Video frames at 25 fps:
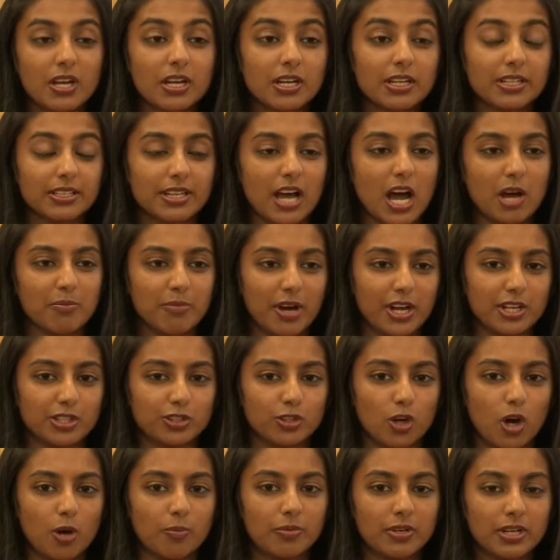Now my
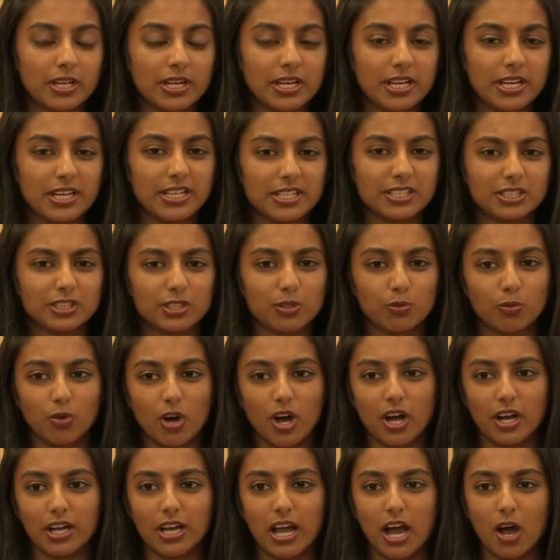job is to
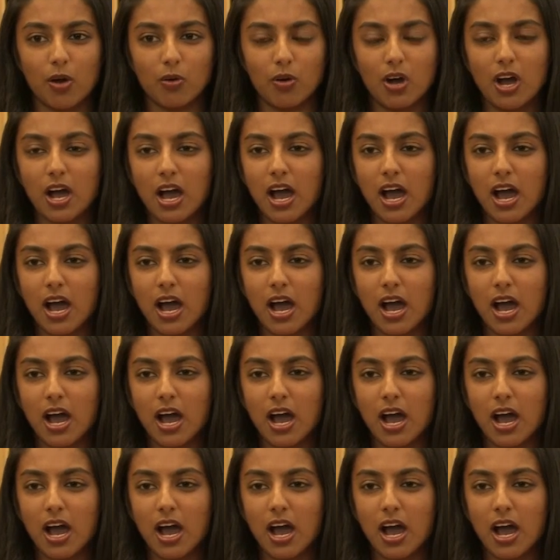work out